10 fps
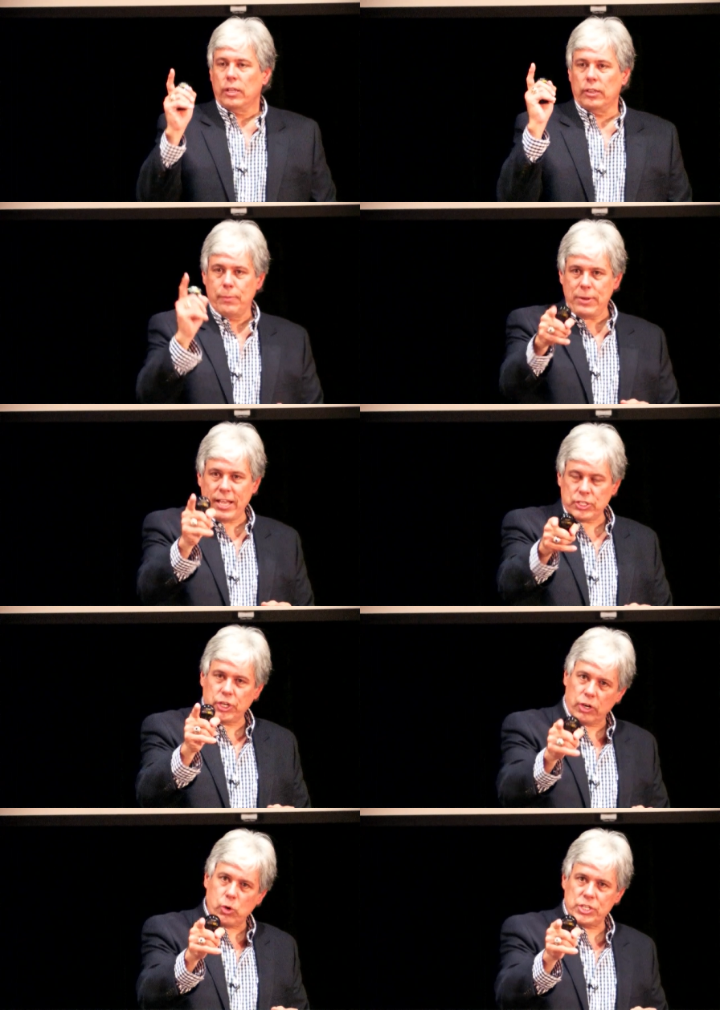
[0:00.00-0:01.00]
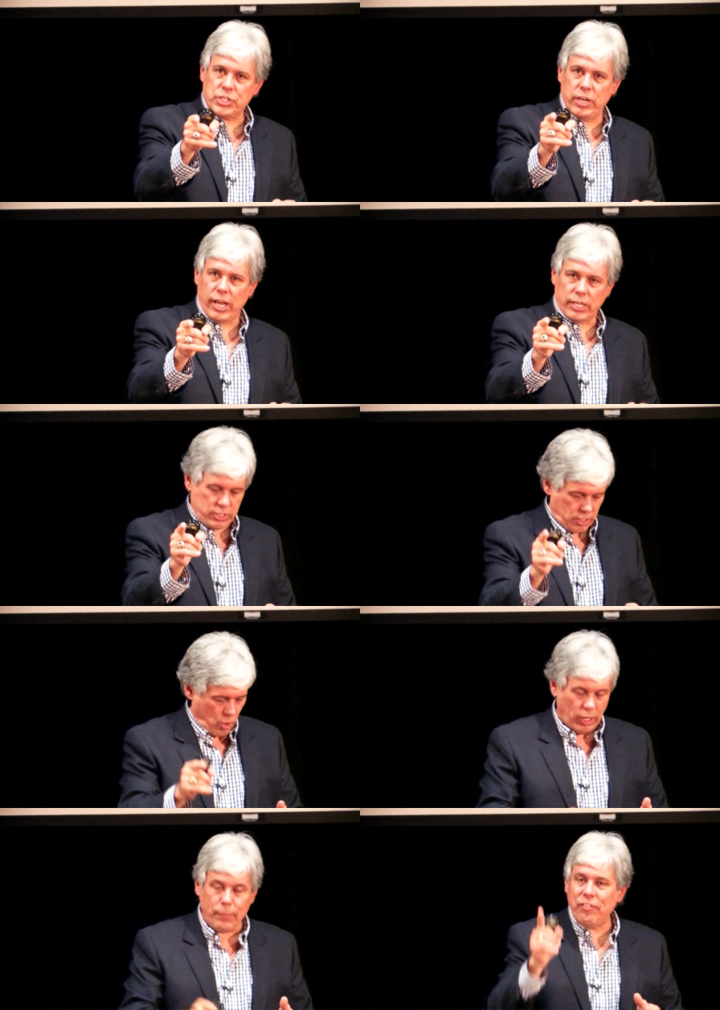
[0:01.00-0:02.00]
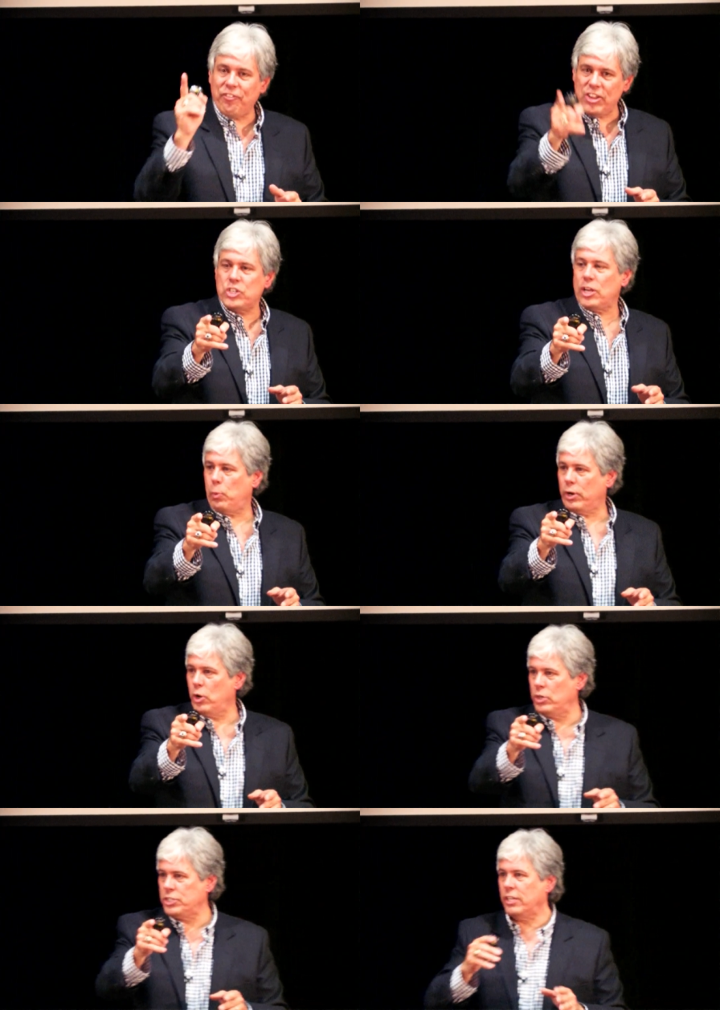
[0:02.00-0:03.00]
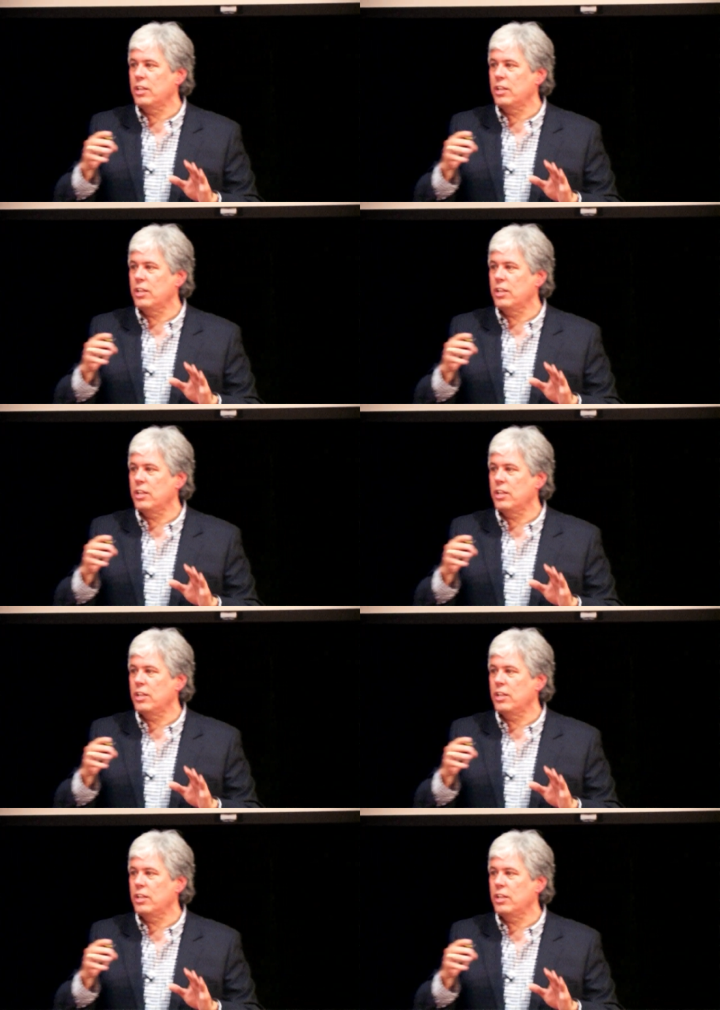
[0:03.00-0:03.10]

Let me answer your question next. Or let me finish up what you were.